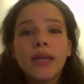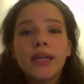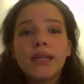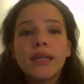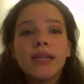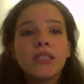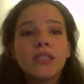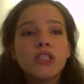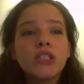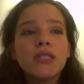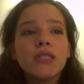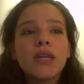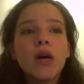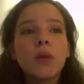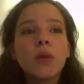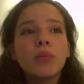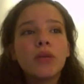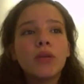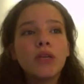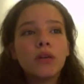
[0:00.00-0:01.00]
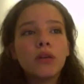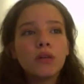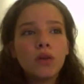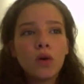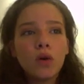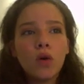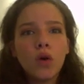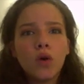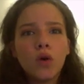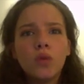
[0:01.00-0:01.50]
and just helping the
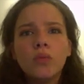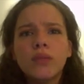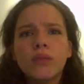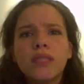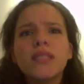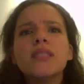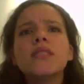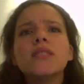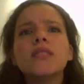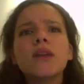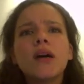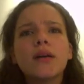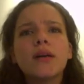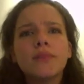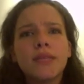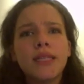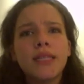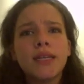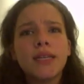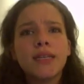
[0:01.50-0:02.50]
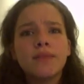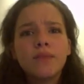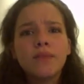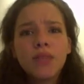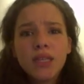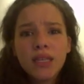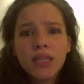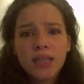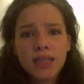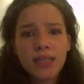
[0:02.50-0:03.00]
homeless taught me
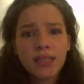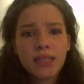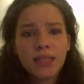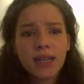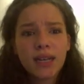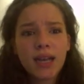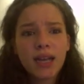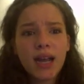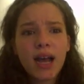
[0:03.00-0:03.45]
that